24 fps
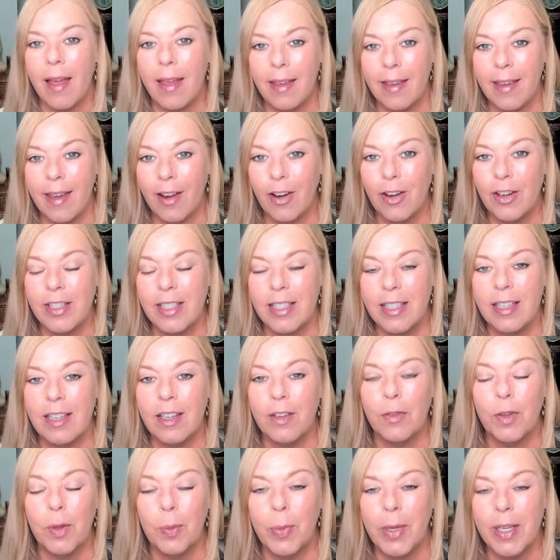guarantee
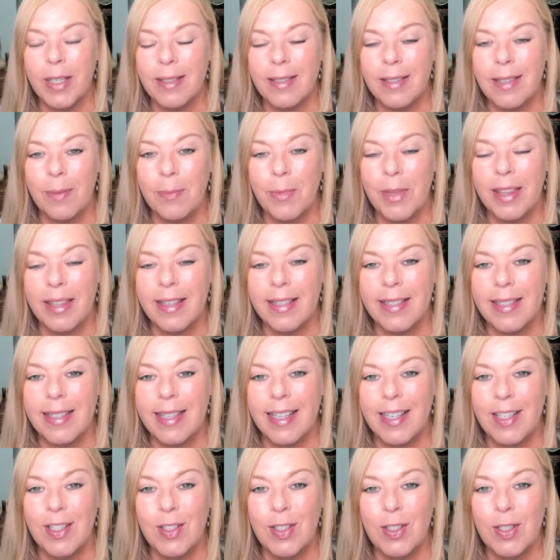if you put some of this
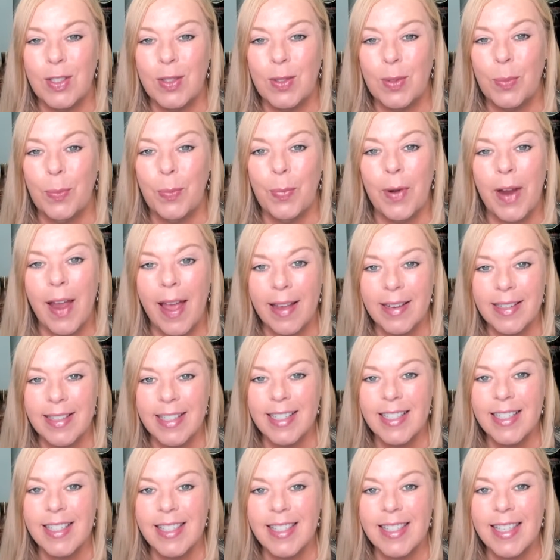into
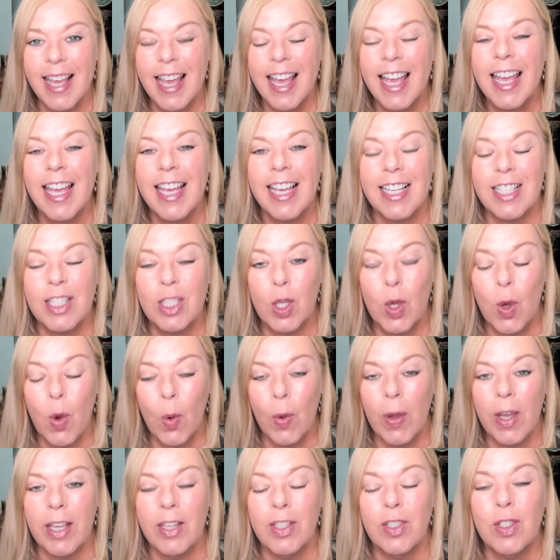practice, it's
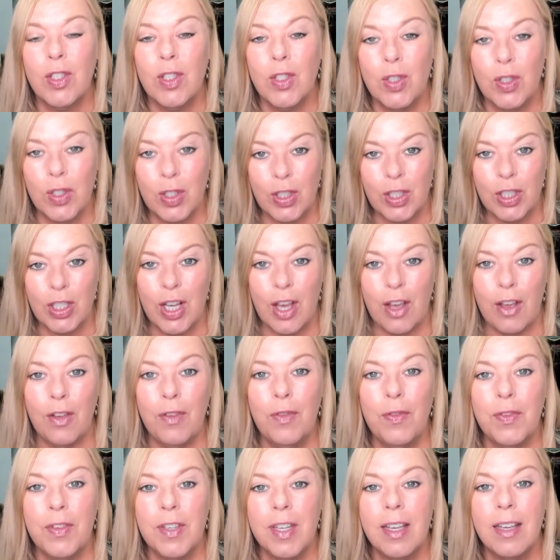going to
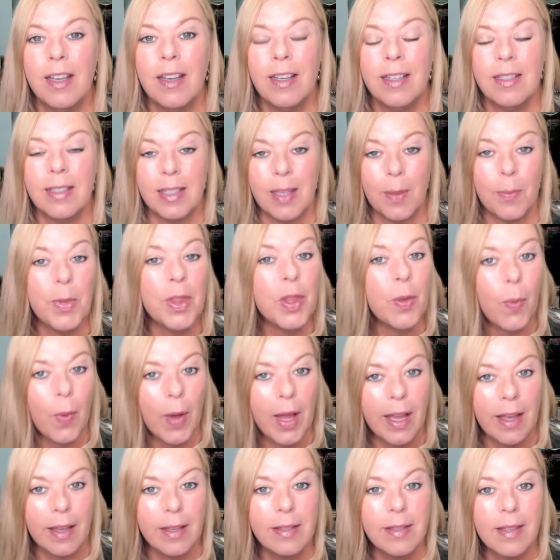shift some of the
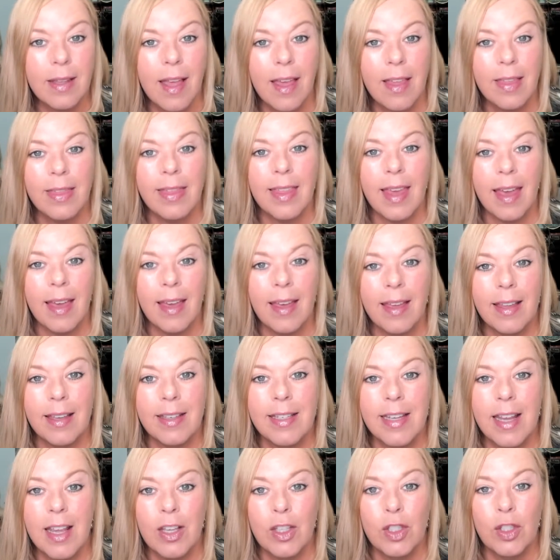ways
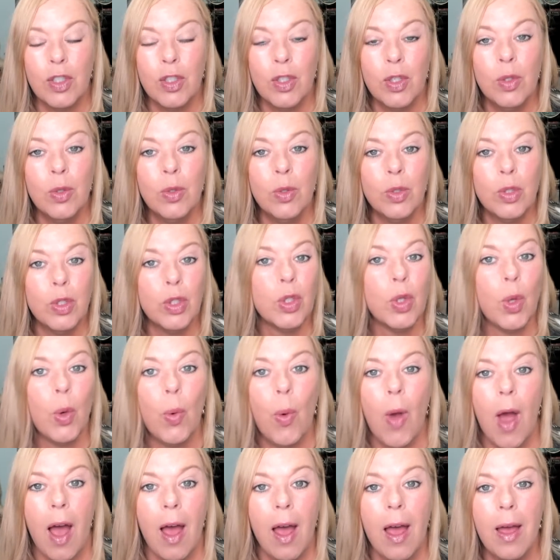that you
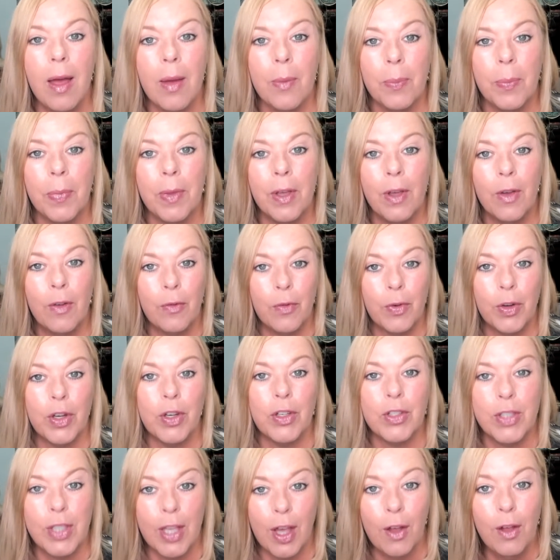show up for
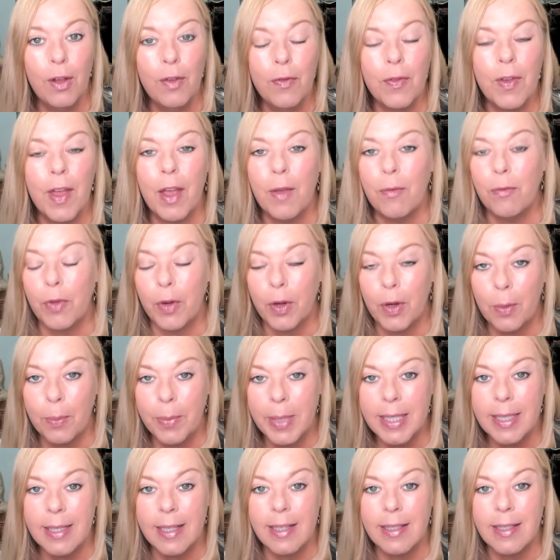yourself and for your
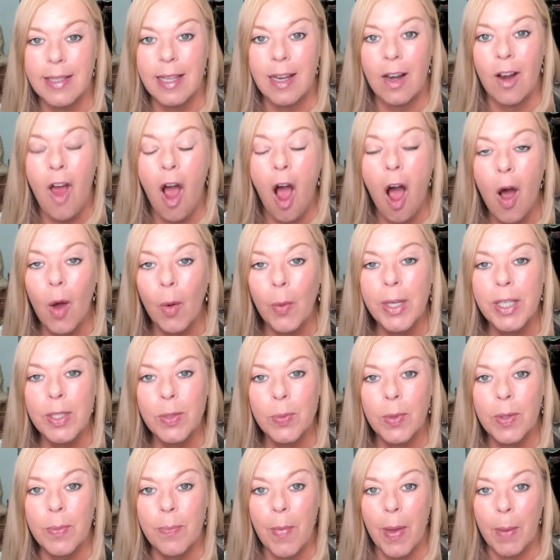business. And
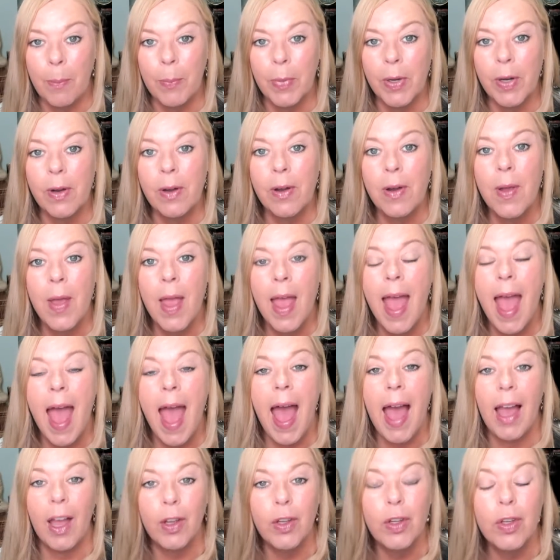always remember,
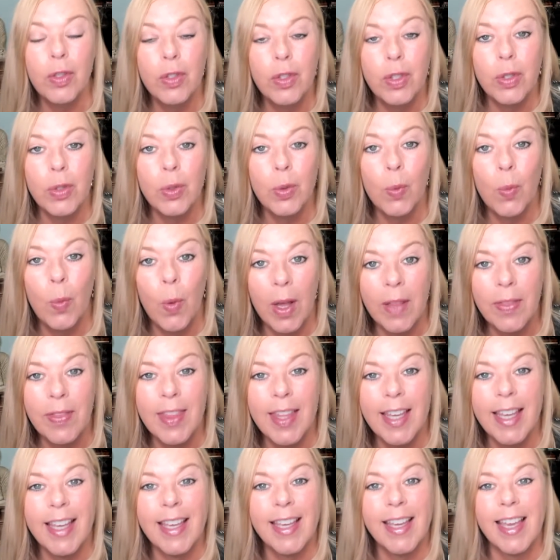how you do one
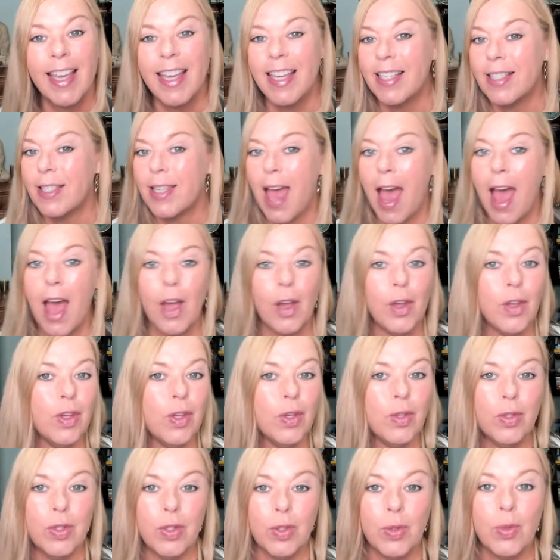thing is how
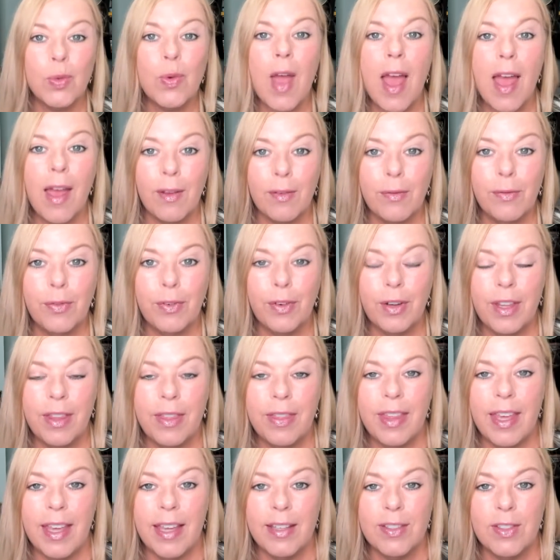you do
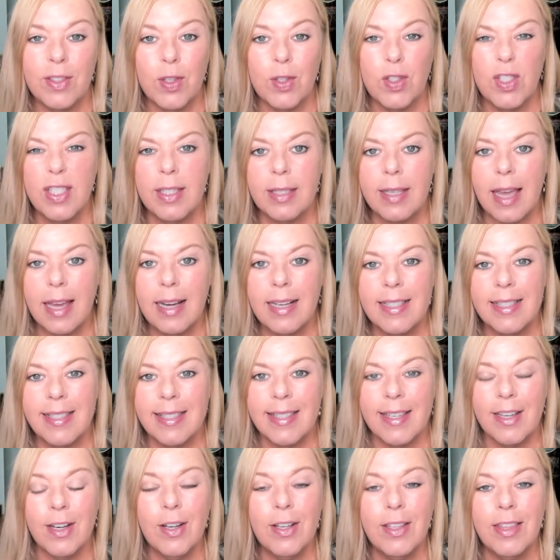everything. So just kind of
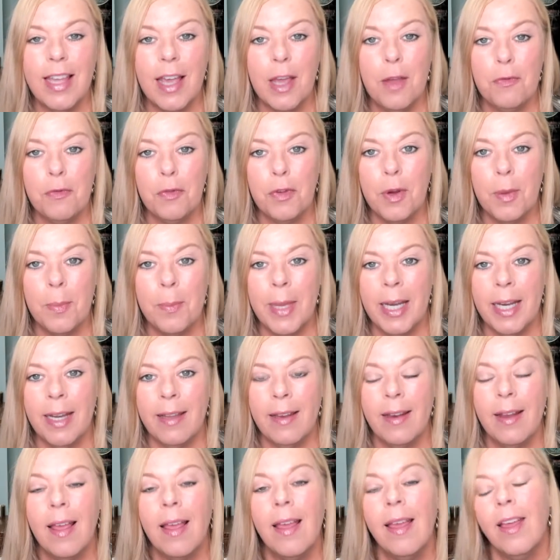sit on that for a minute,
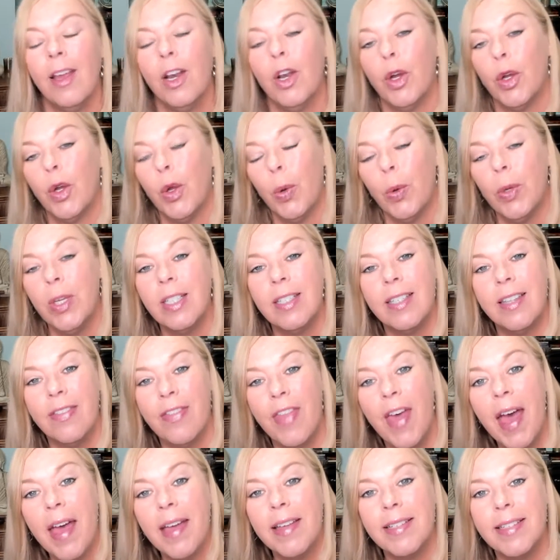and I'll go into
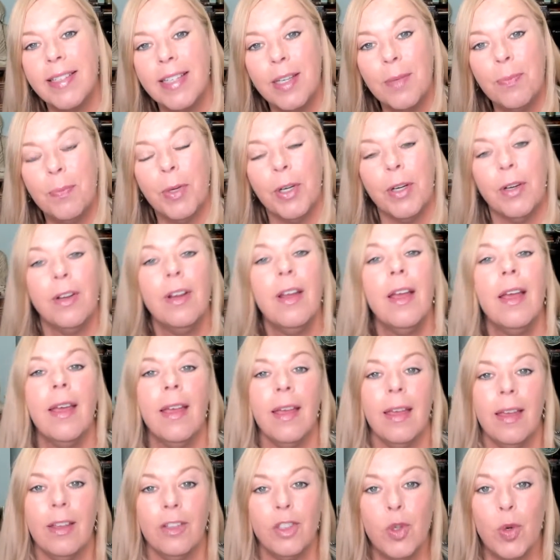that deeper
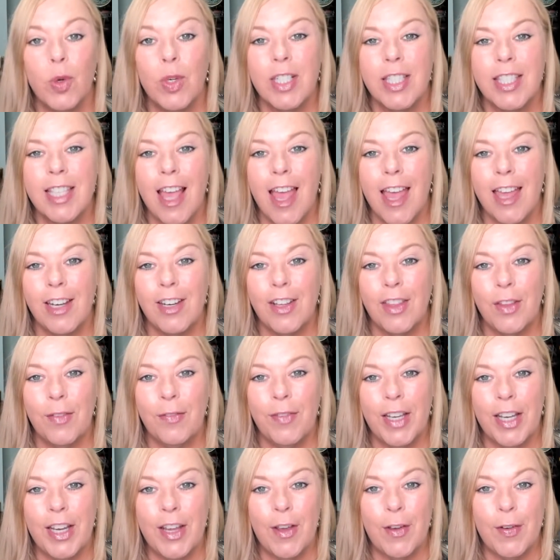towards the end of the
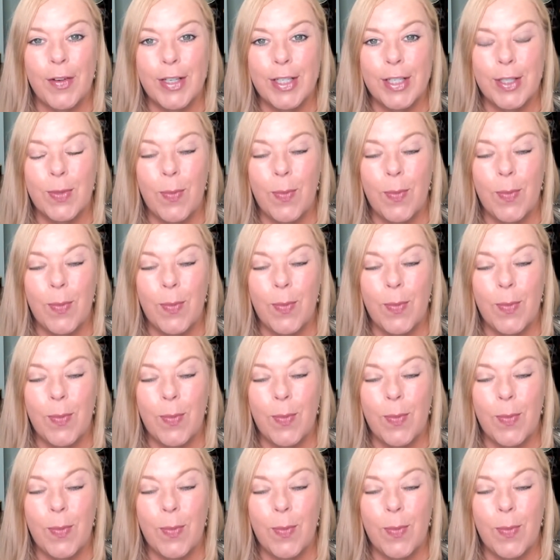video as